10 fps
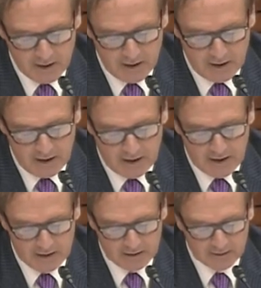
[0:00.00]

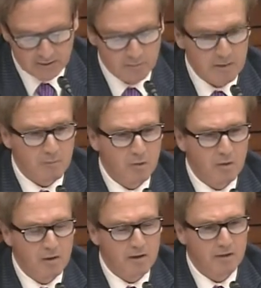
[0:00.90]
and a little bit
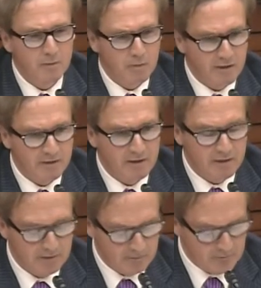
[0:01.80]
more under President
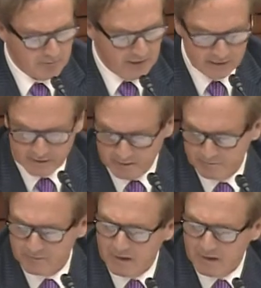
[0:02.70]
Nixon.